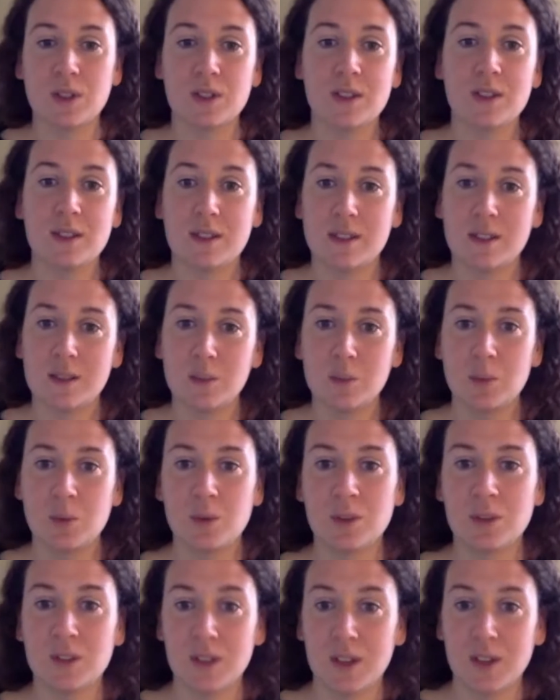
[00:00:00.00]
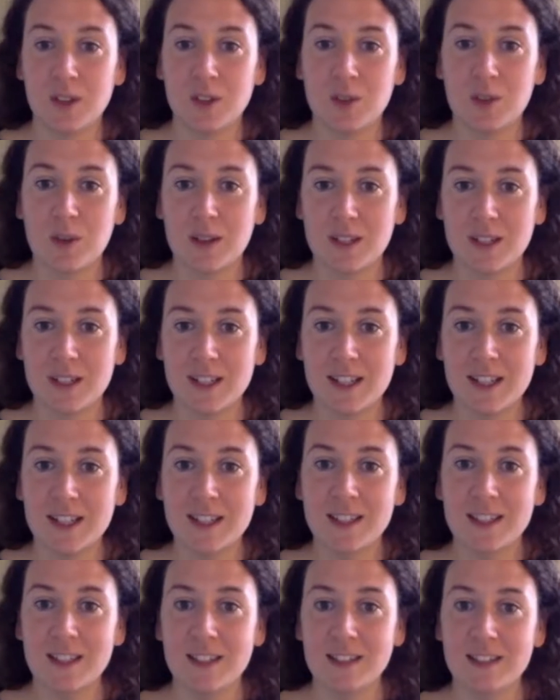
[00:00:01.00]
So this is the water that goes through our
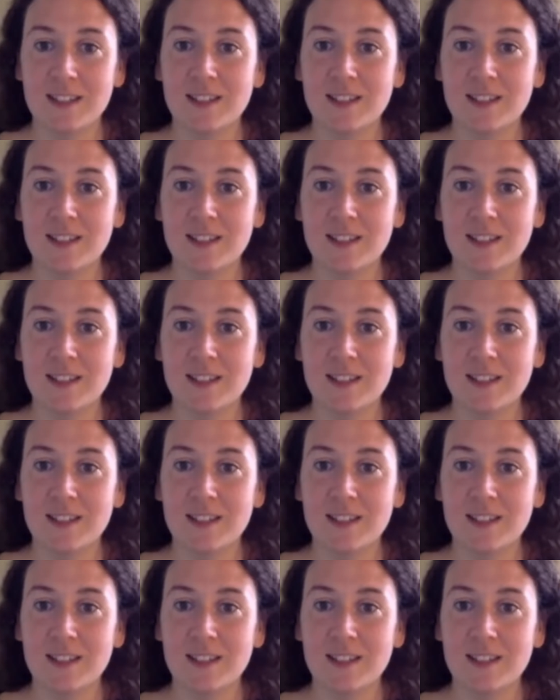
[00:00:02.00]
condensers,